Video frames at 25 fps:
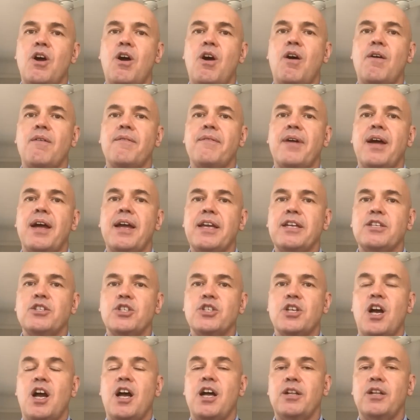of a
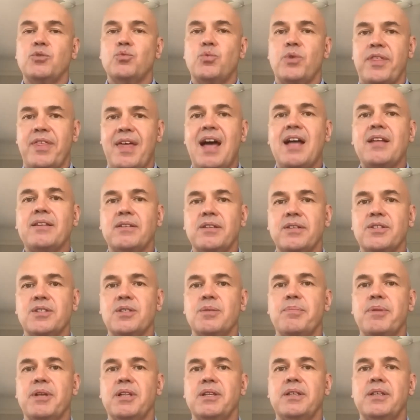child without
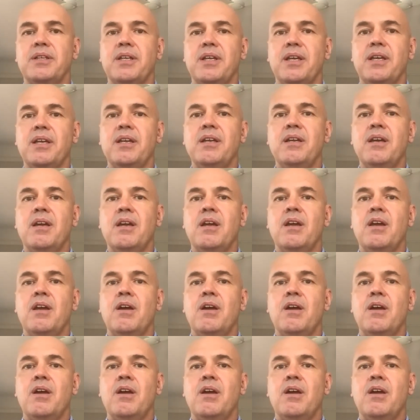disability